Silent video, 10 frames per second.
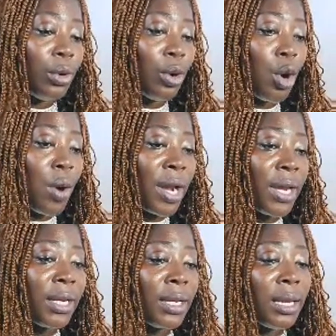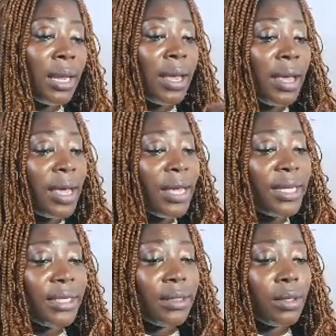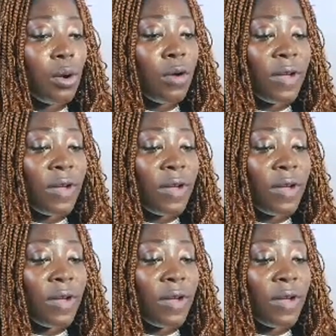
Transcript: All right. And over